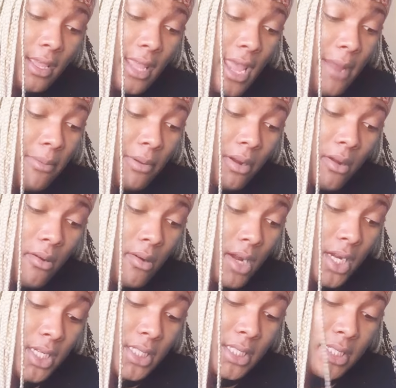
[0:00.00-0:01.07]

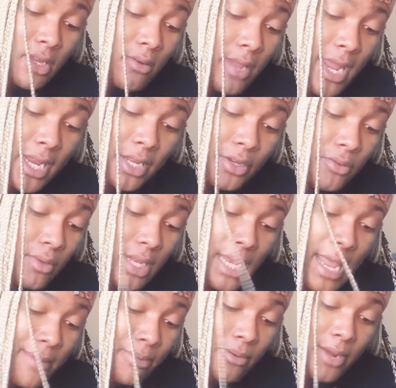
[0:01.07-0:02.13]
Capricorns, it's okay to do
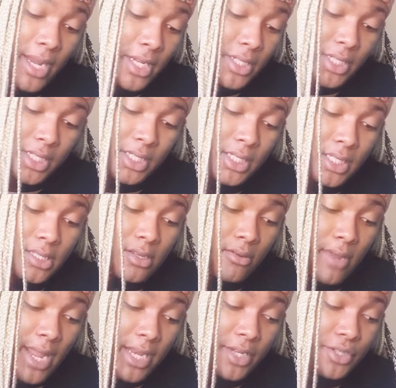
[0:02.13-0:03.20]
collaborations. It's
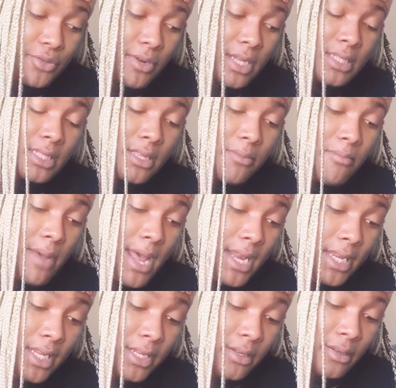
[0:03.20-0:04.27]
okay to trust
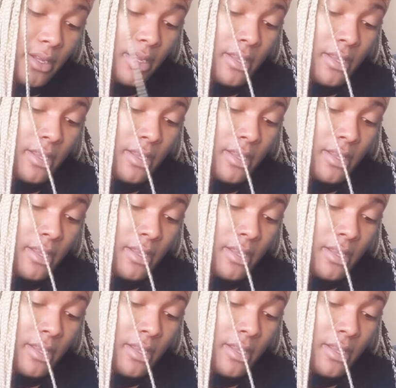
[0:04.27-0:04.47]
somebody.